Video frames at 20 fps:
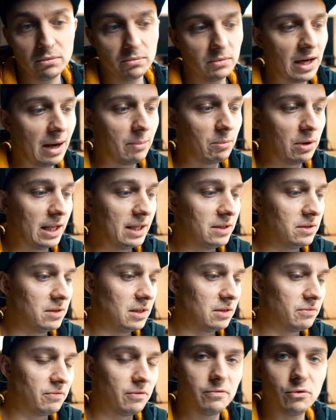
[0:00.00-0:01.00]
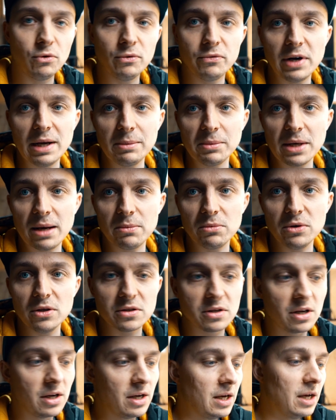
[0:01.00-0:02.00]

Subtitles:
camera lenses, for full frame cameras.